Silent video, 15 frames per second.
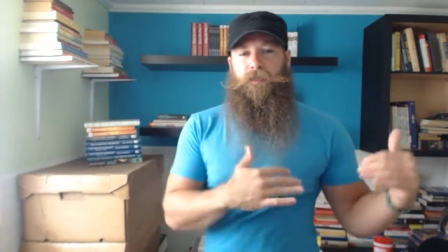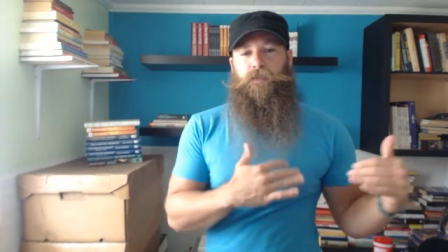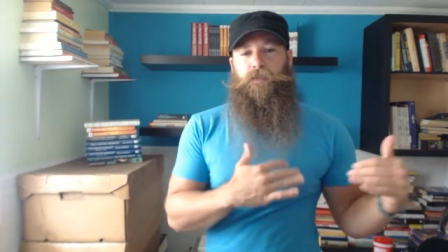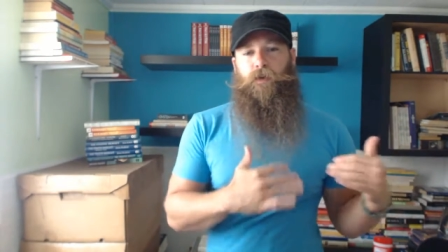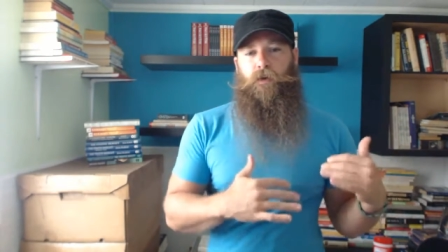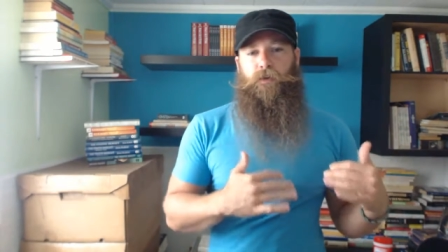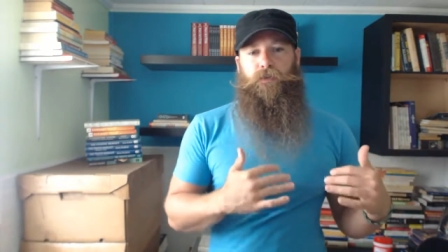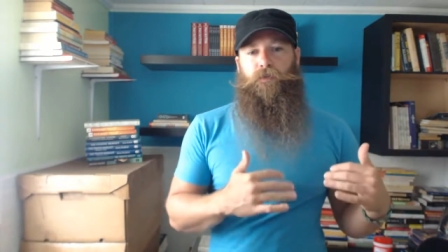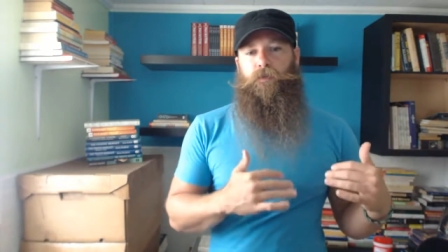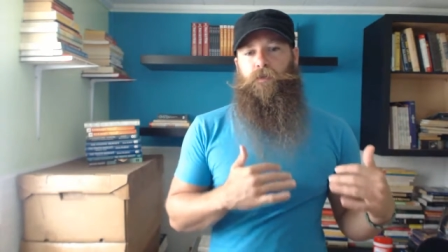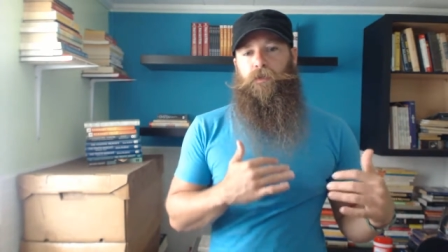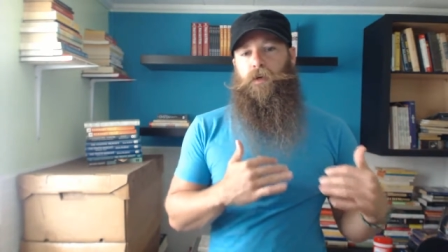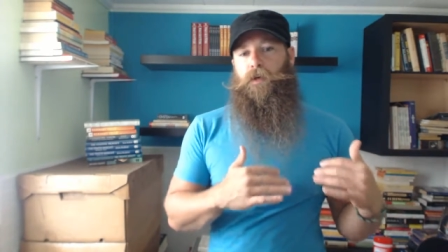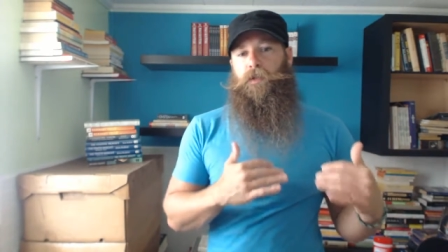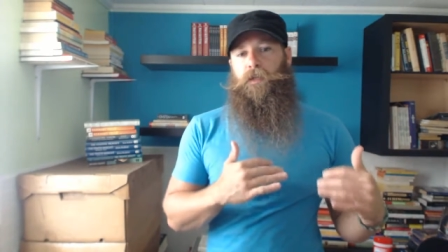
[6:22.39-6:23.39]
He started
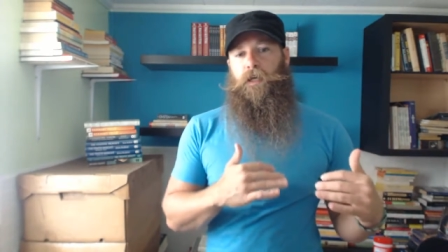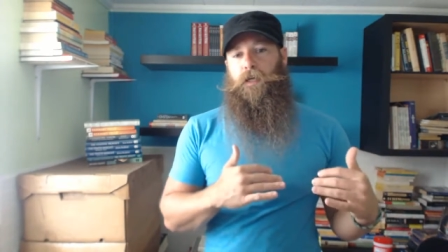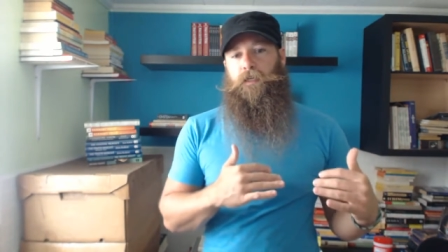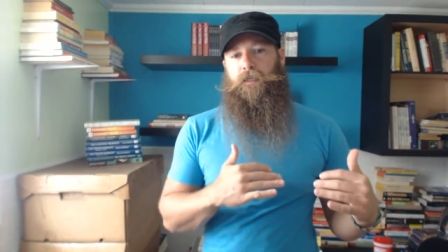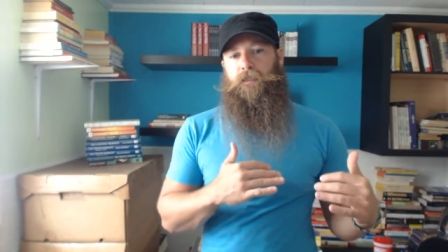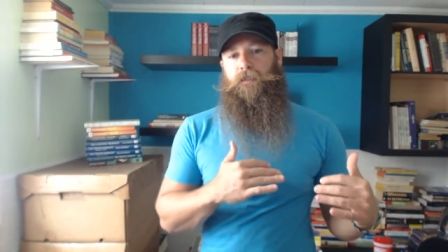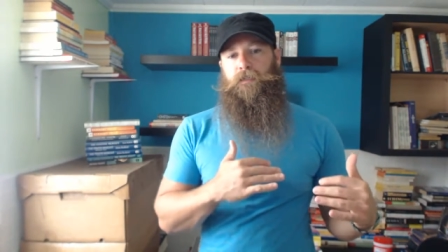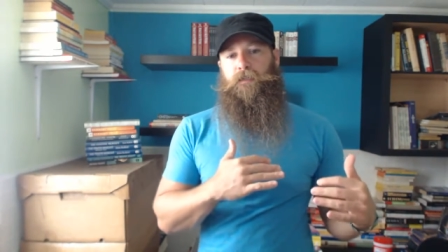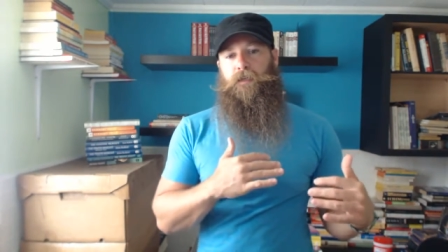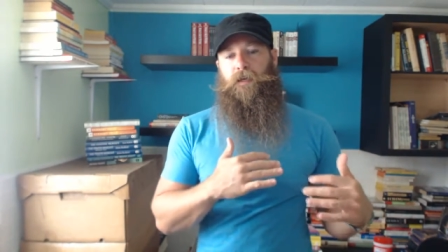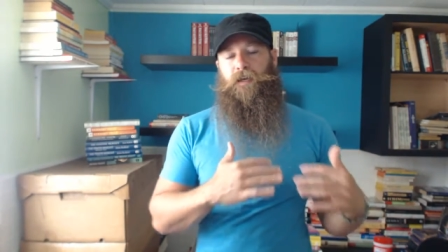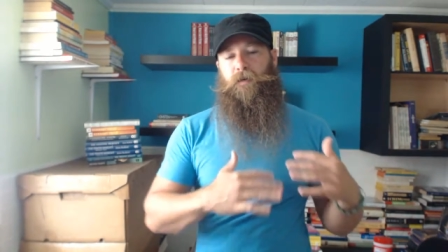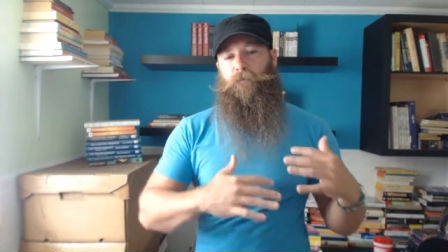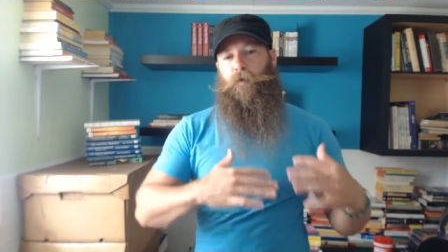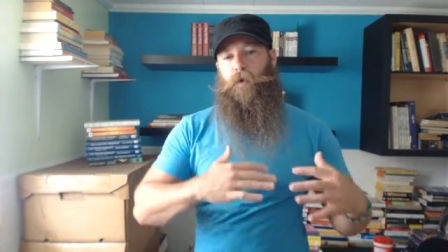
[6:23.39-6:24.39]
doing online
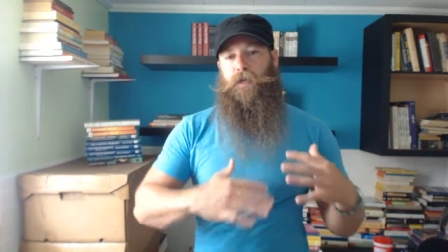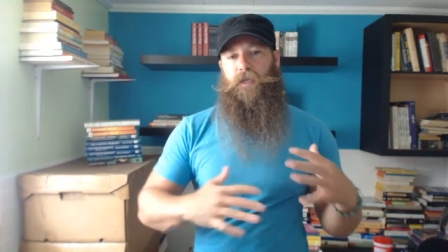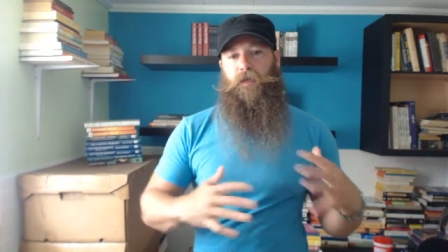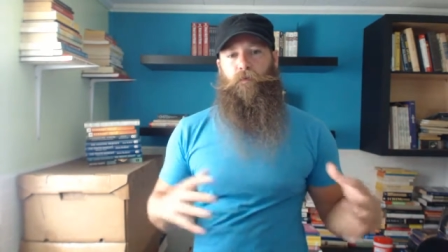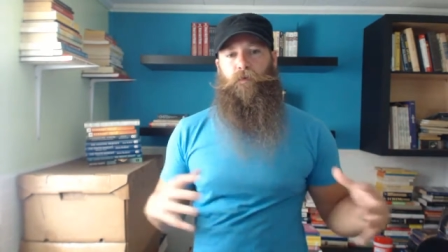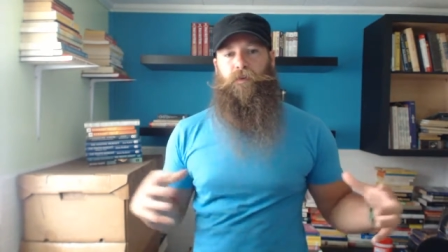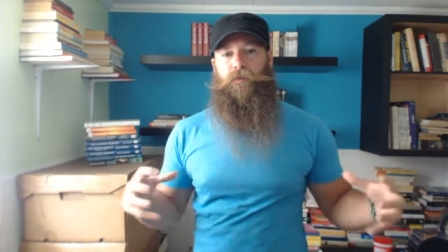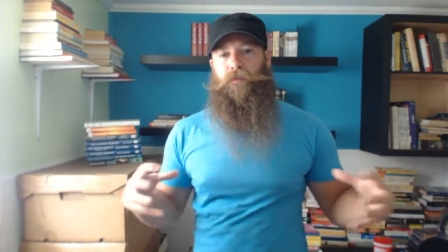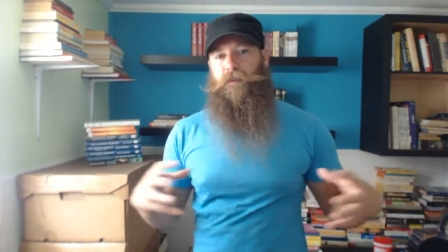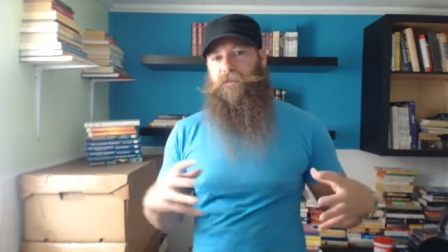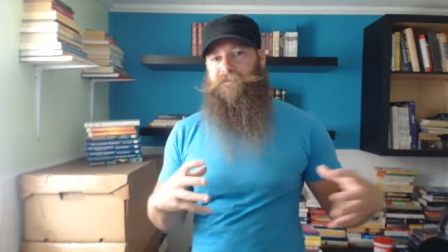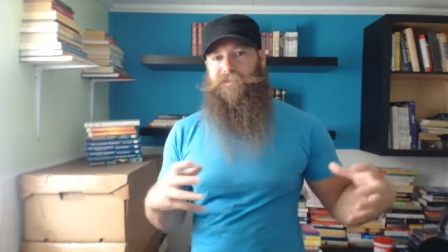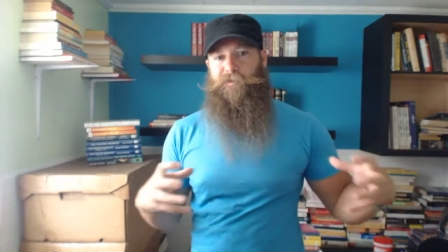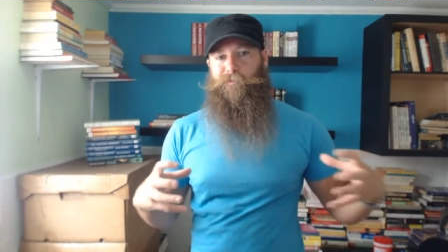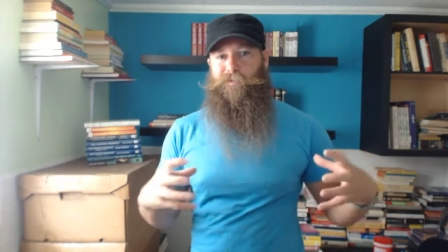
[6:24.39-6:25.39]
marketing with a
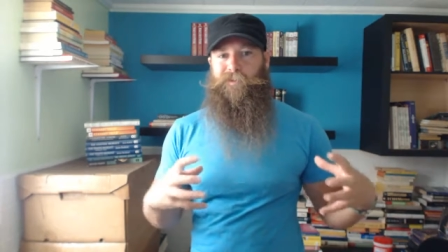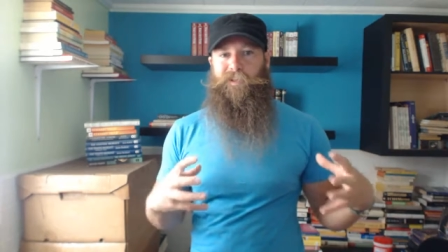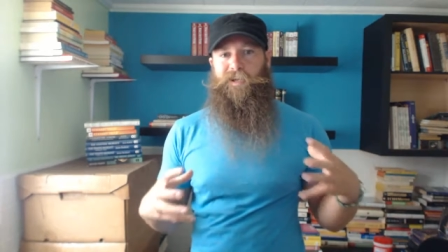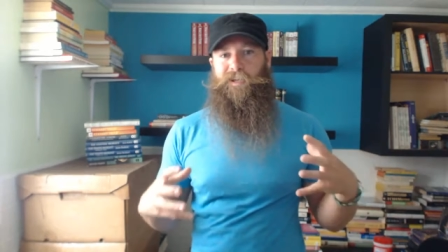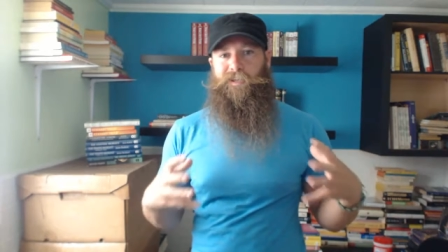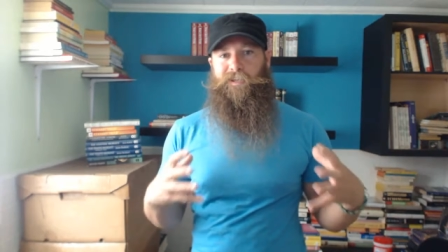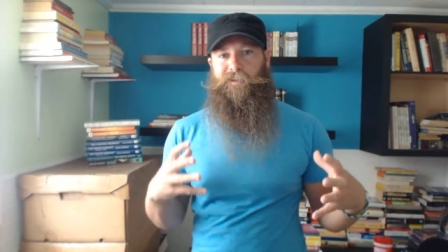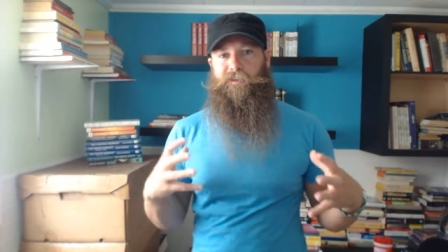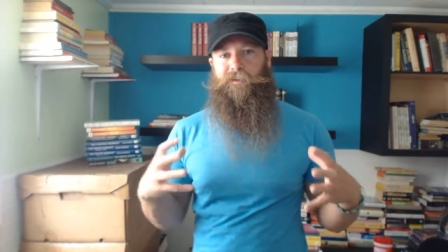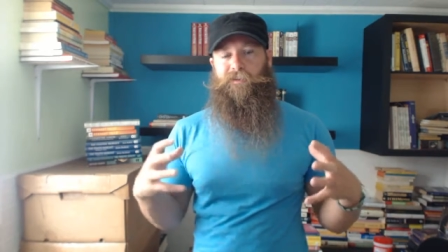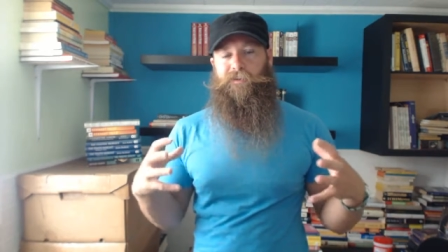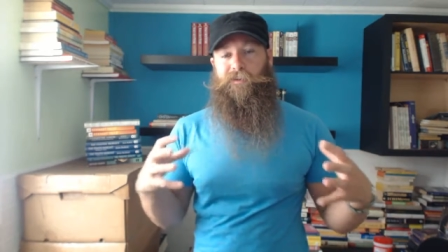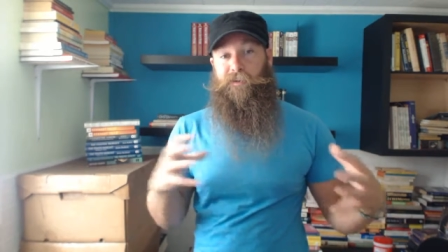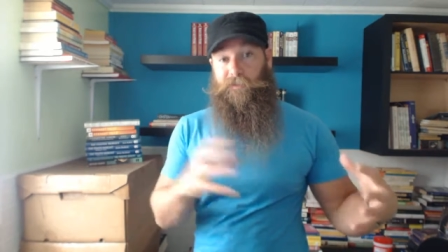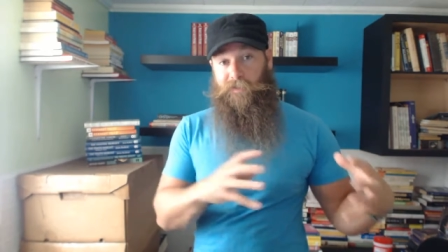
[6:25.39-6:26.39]
lot
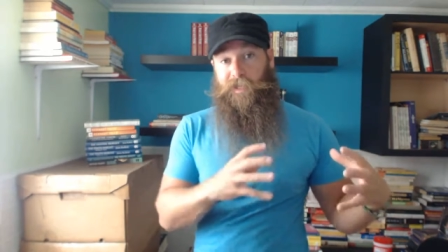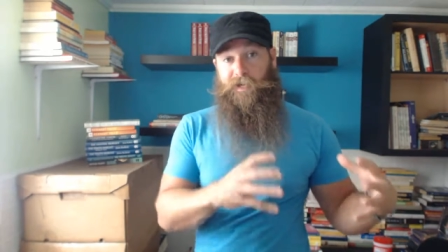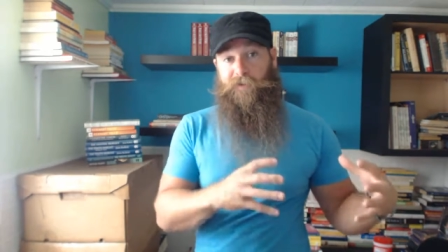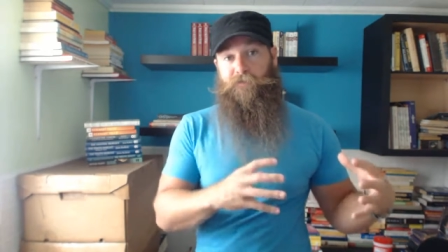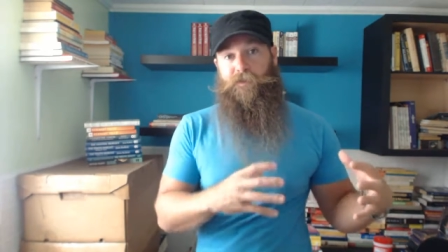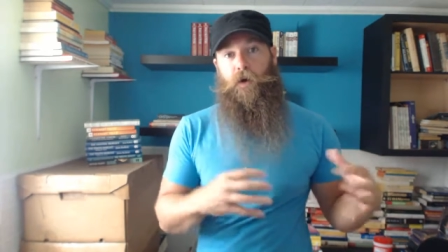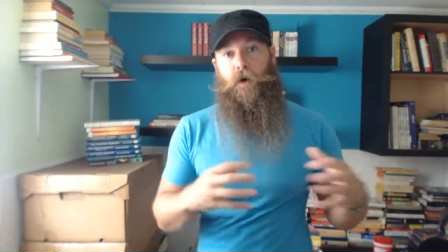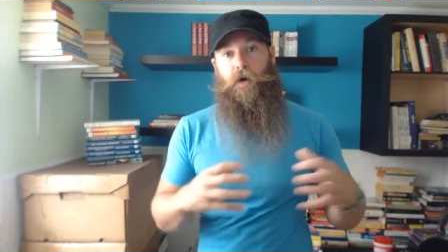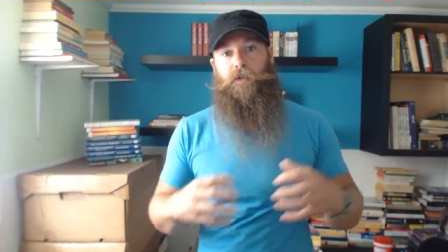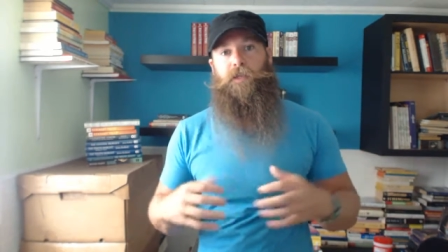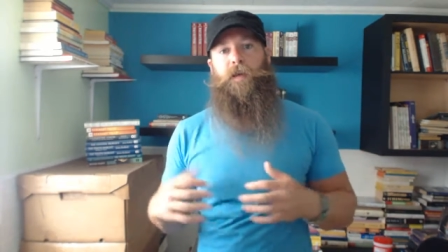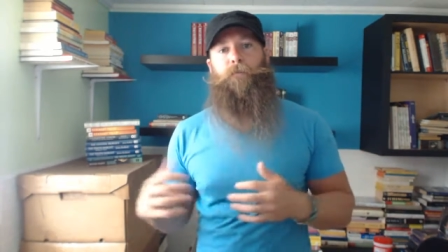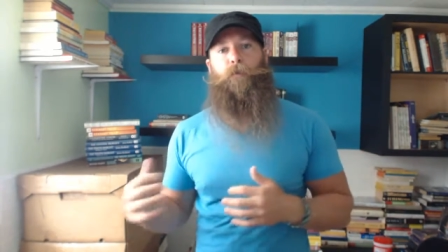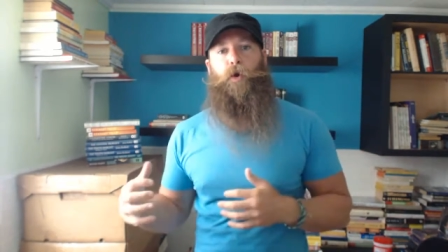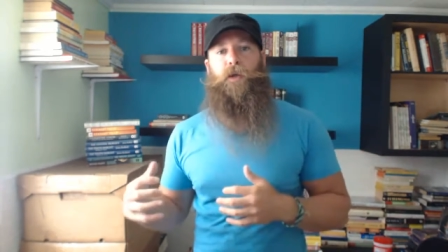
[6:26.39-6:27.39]
of the
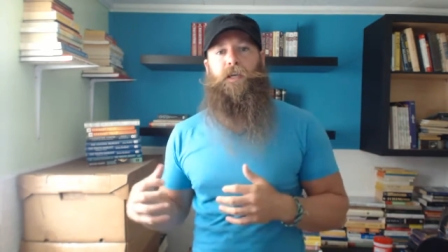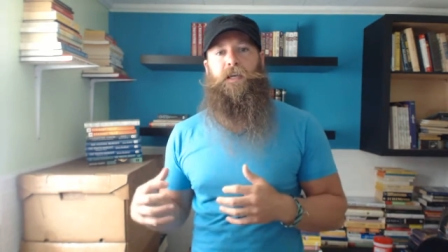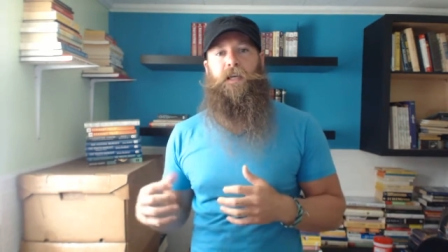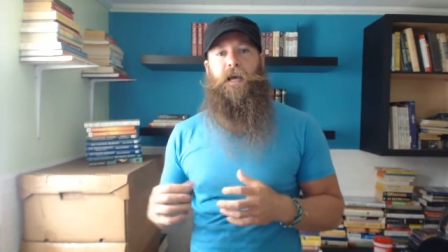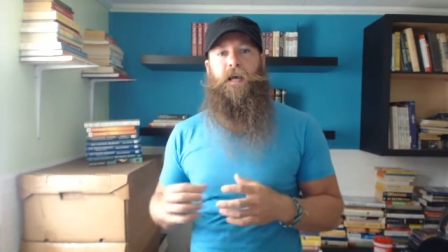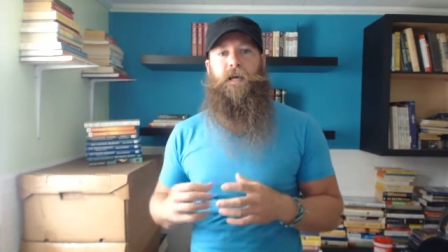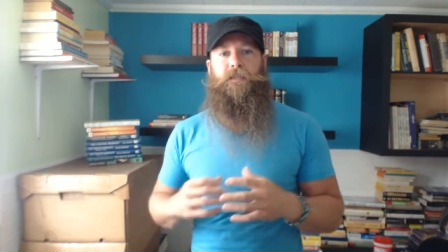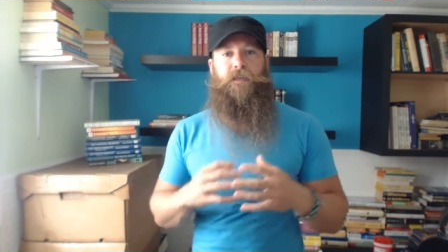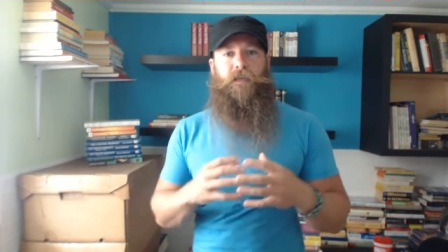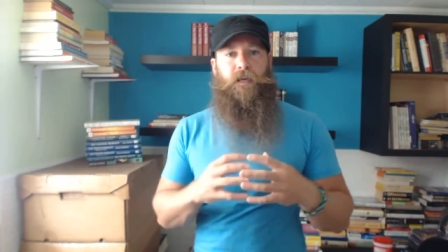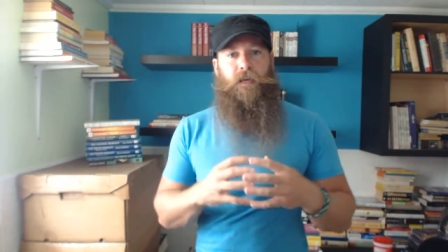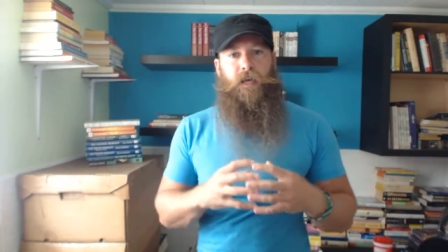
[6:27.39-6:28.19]
online marketing guys,